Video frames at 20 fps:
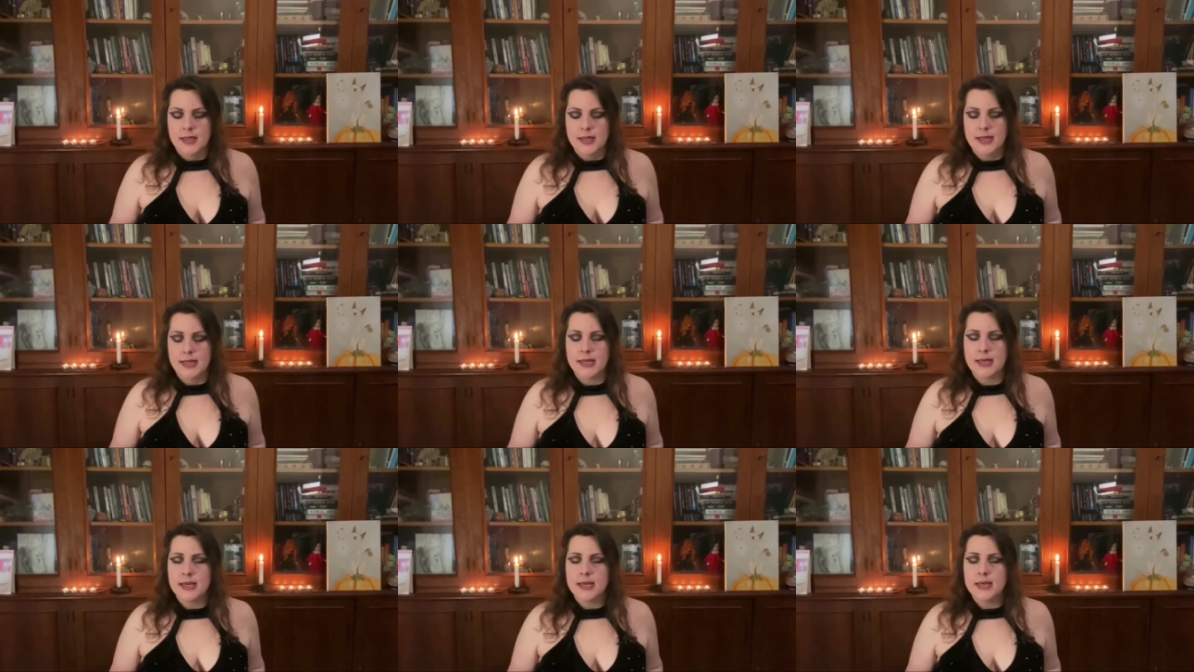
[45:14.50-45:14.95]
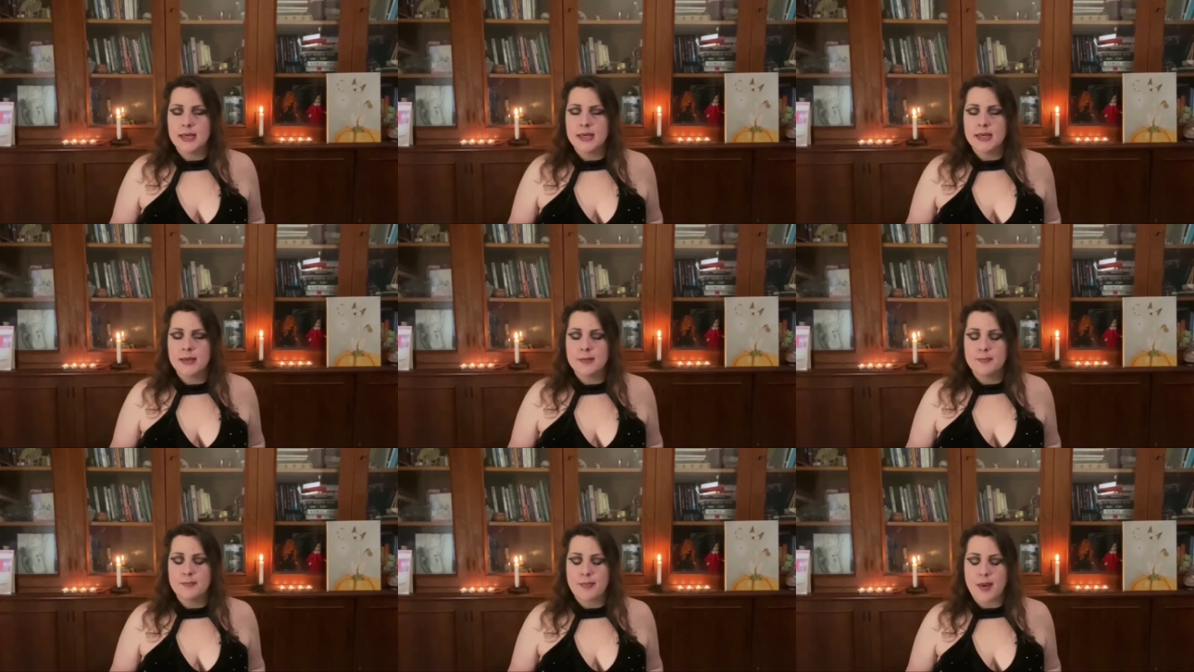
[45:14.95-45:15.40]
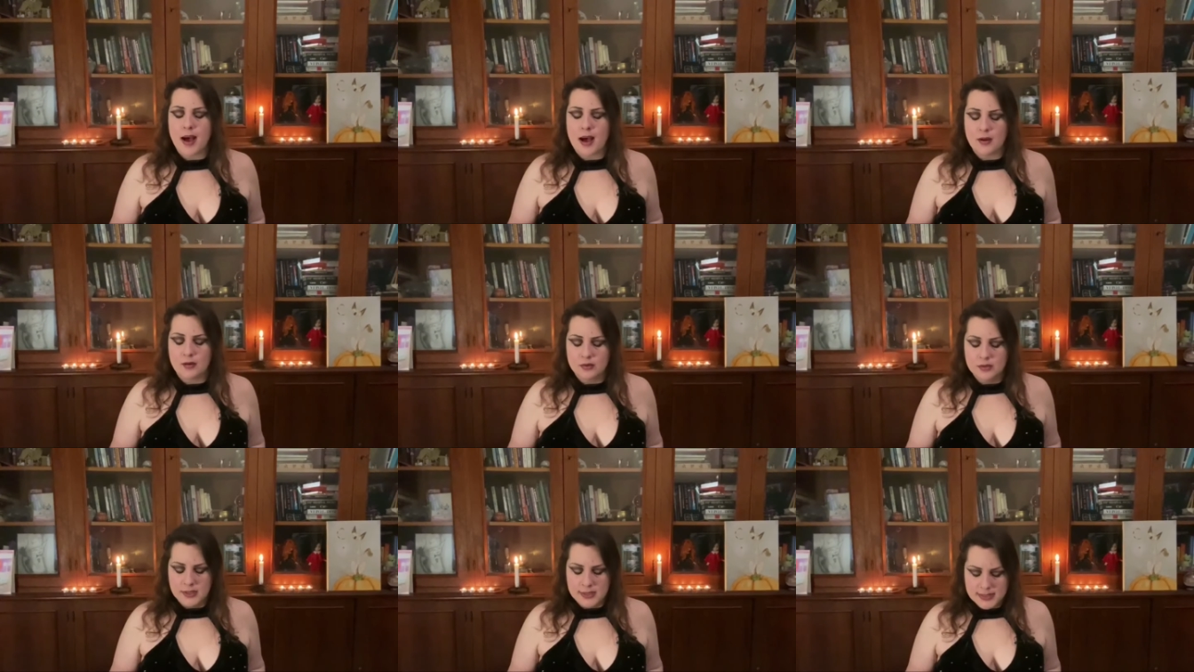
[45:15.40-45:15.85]
he
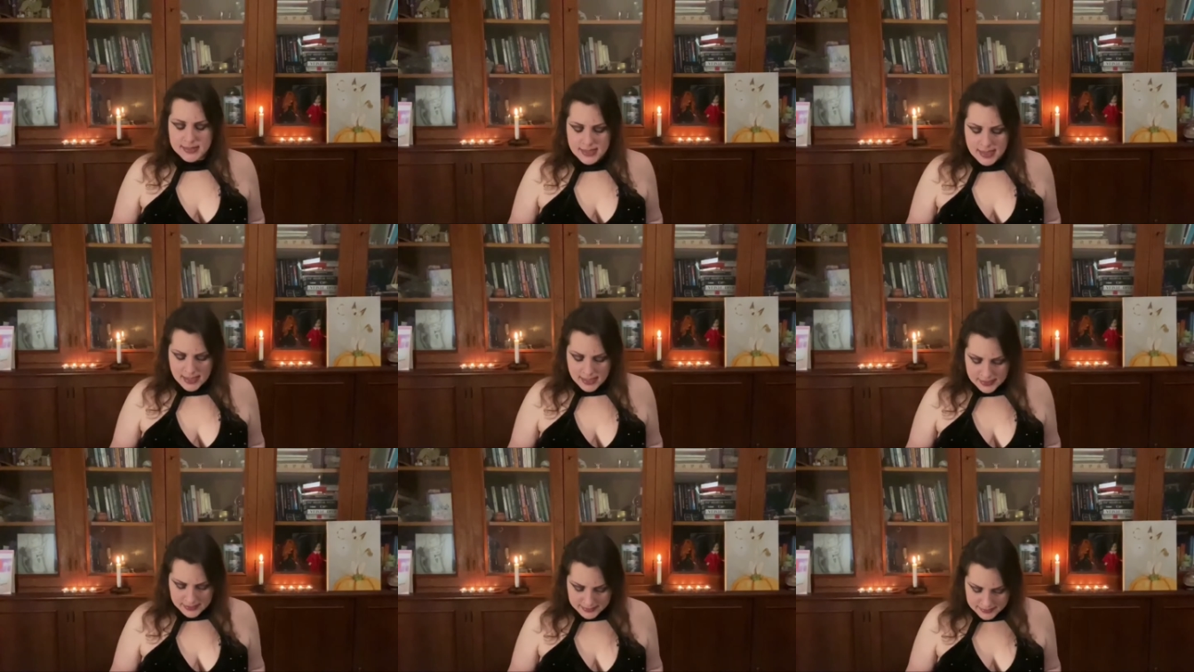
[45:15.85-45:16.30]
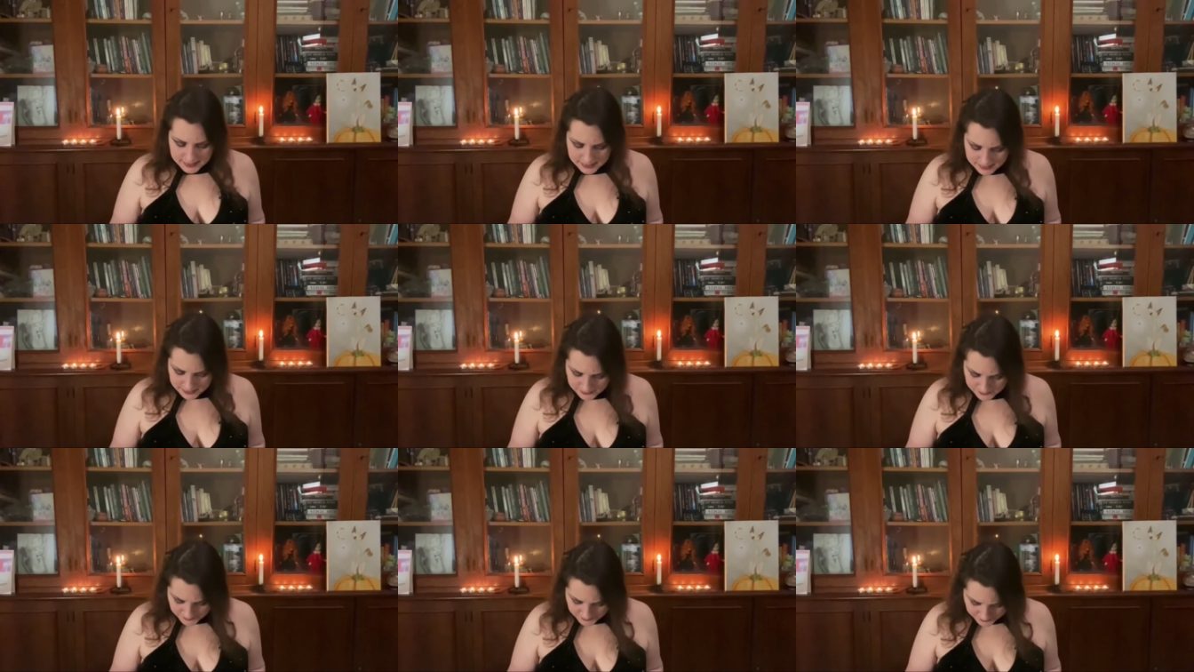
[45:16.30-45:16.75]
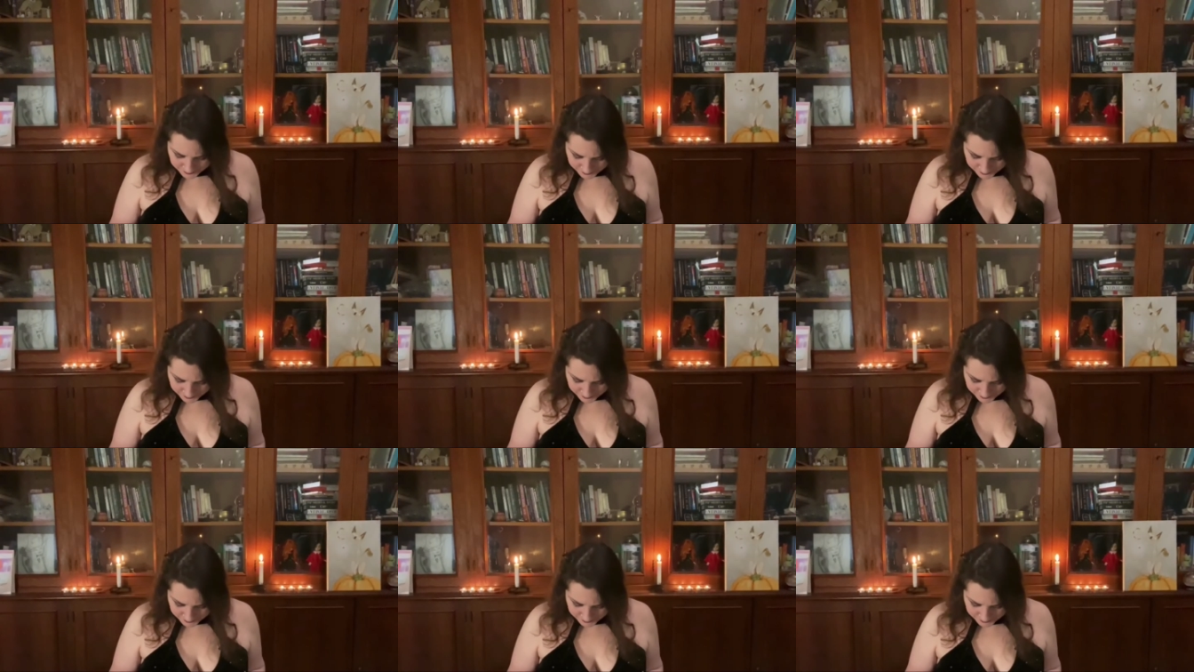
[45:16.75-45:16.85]
bowed his head